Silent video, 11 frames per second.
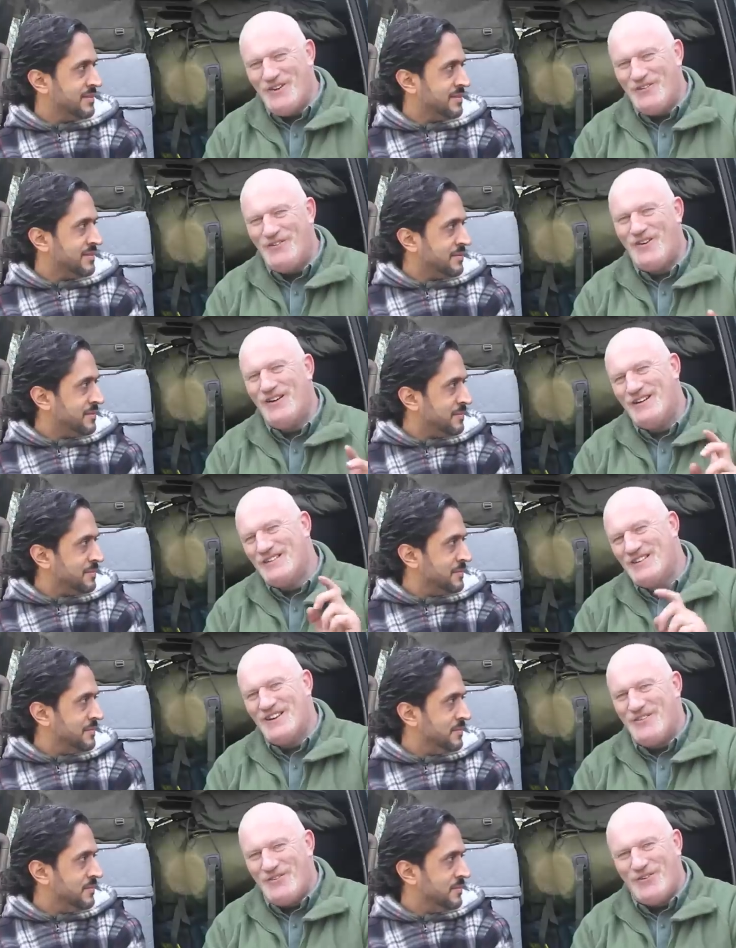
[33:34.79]
Speaker 1: got a fire, you're going
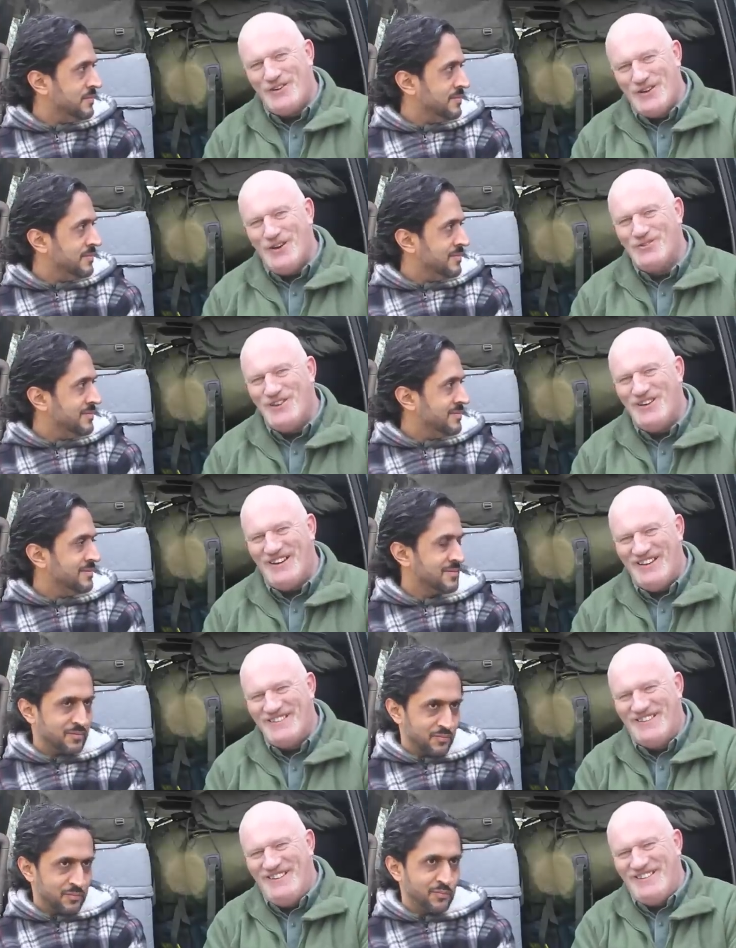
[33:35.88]
to have a very cold night,
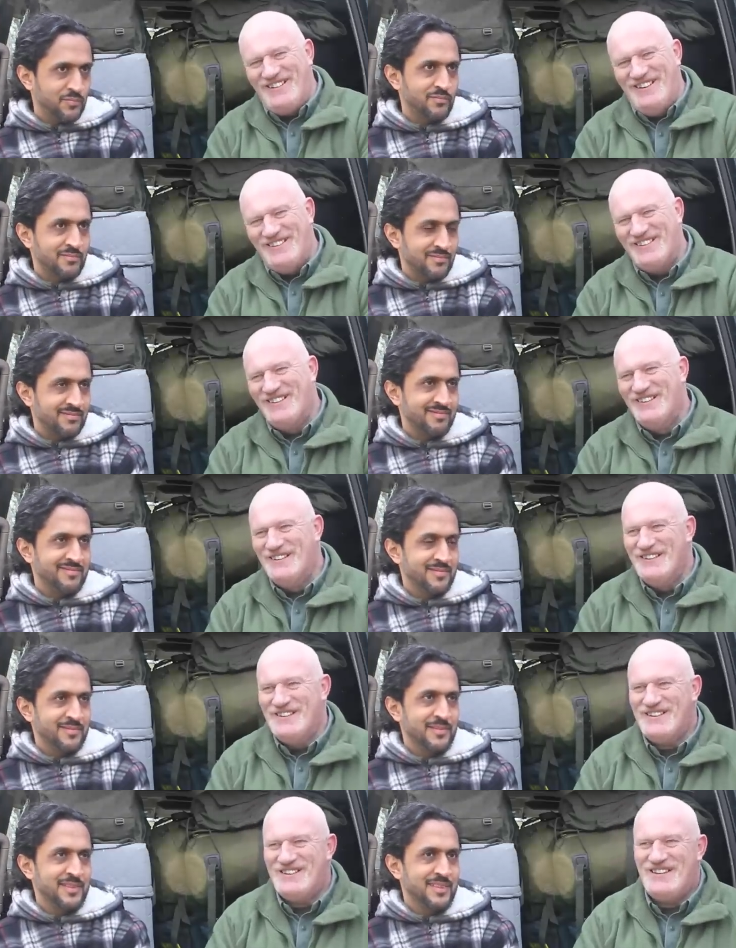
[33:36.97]
you know.
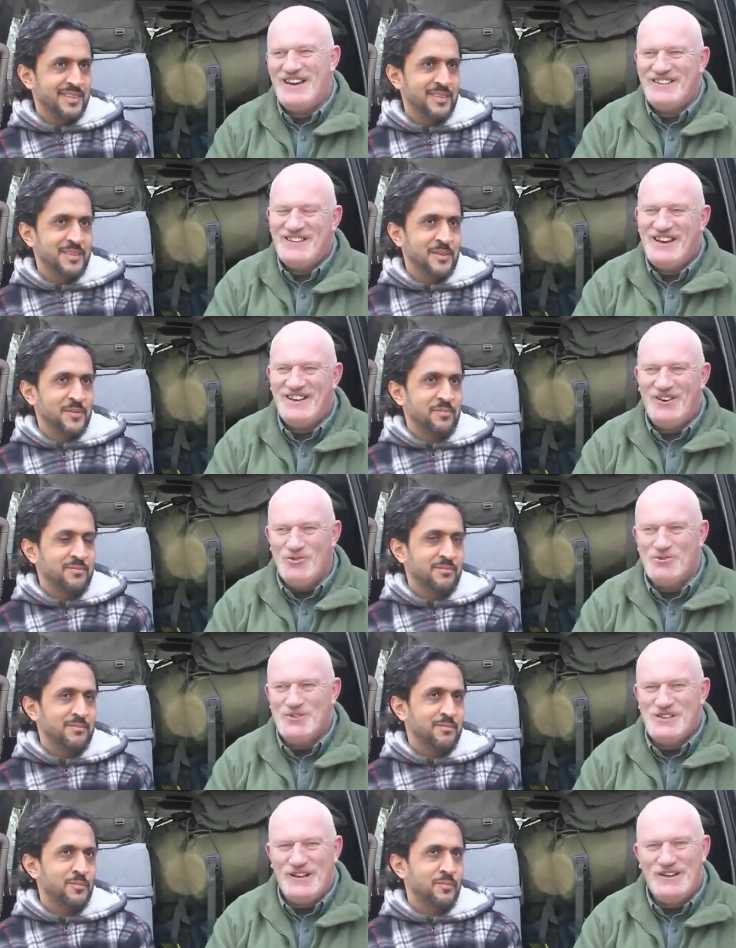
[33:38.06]
And that all
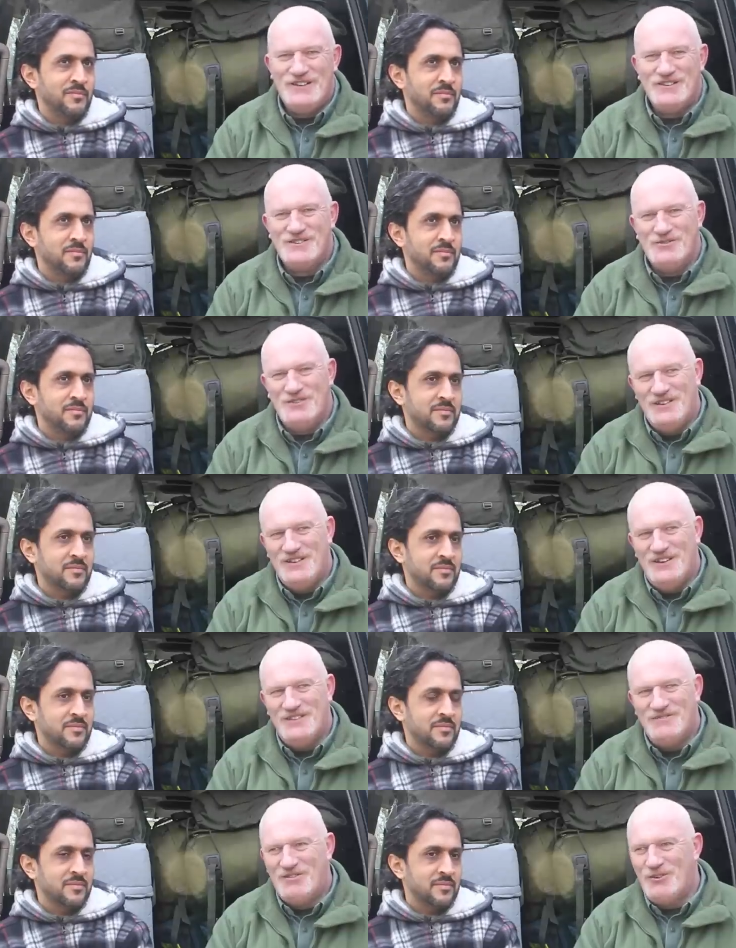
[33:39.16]
starts
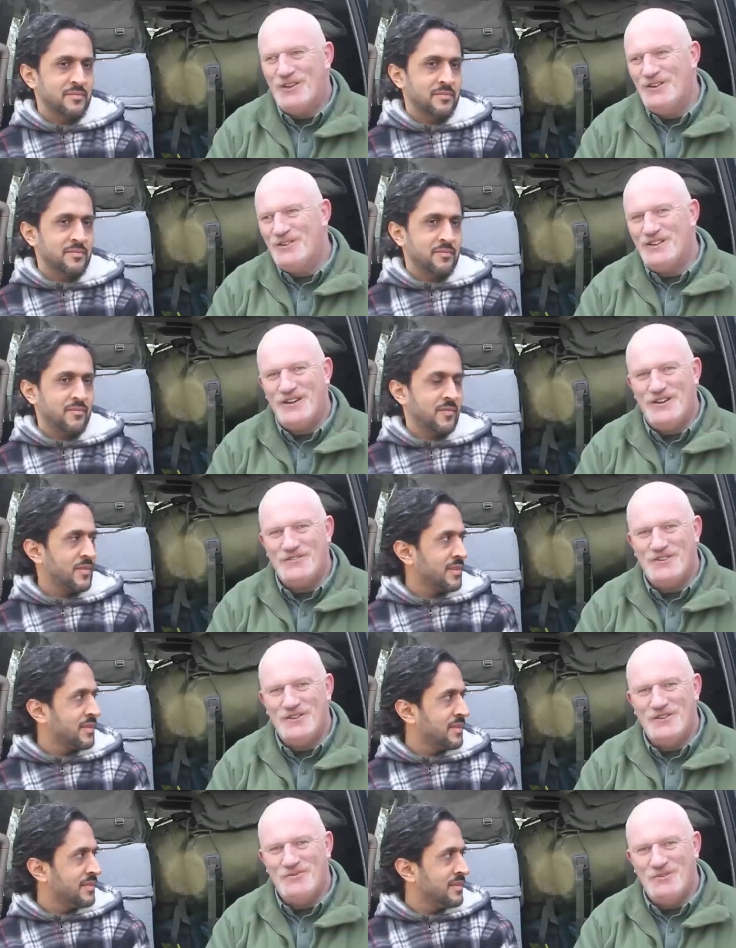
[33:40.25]
at 3 o'clock in the
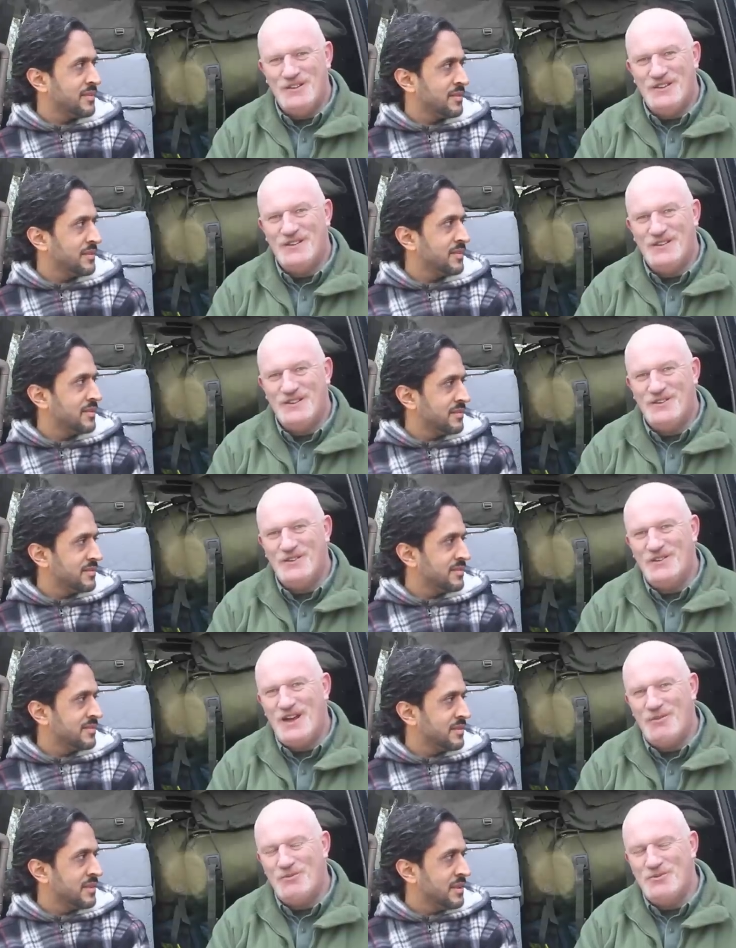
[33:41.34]
afternoon with a good
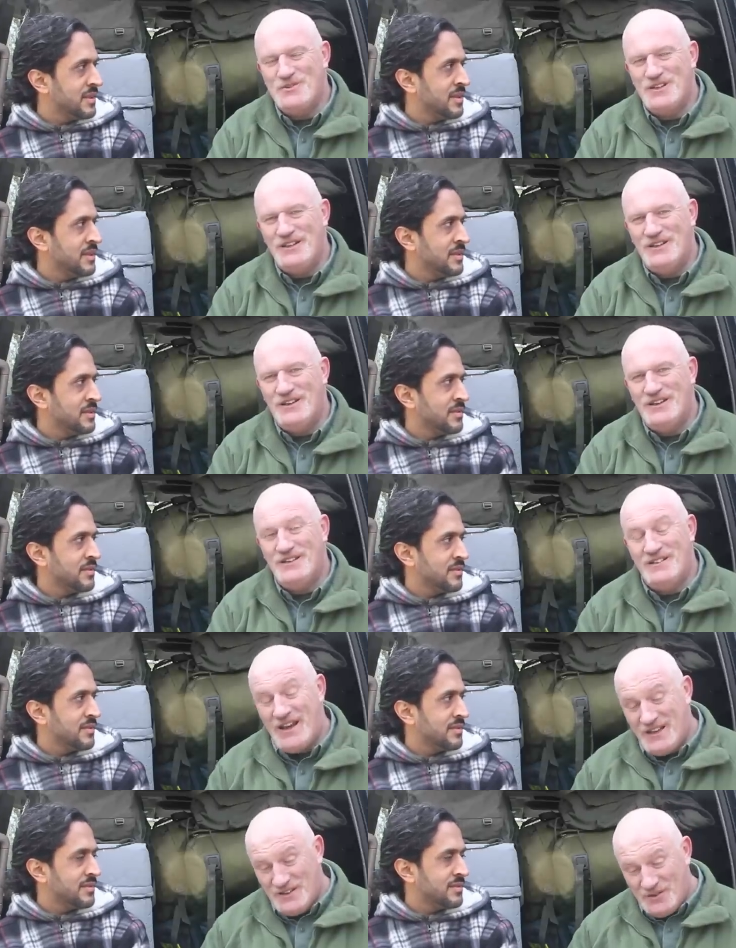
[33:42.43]
camp routine,
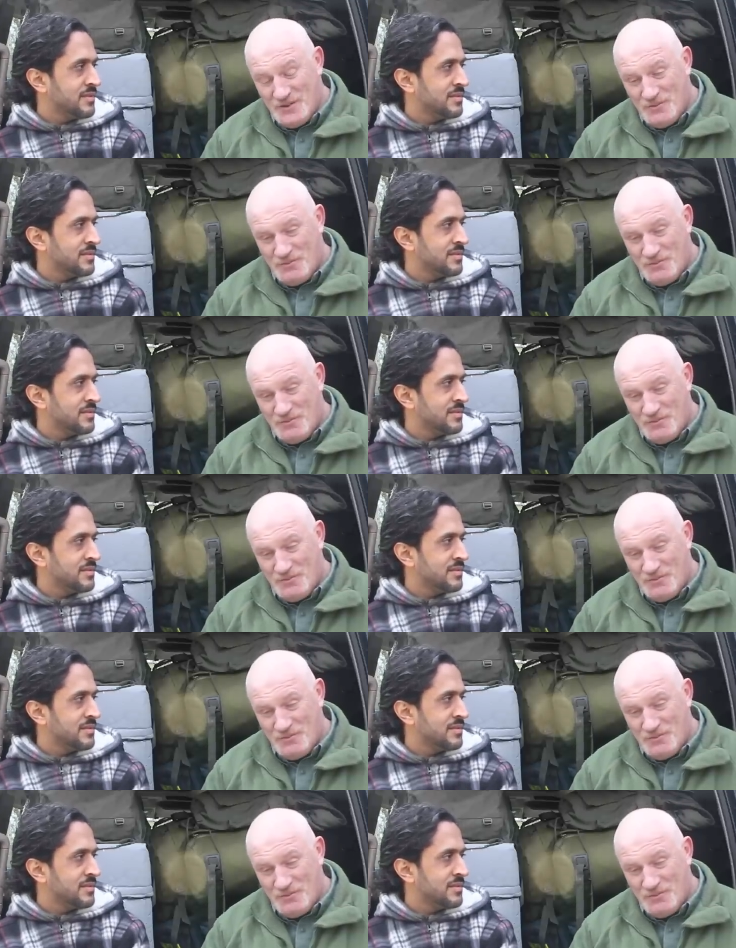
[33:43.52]
and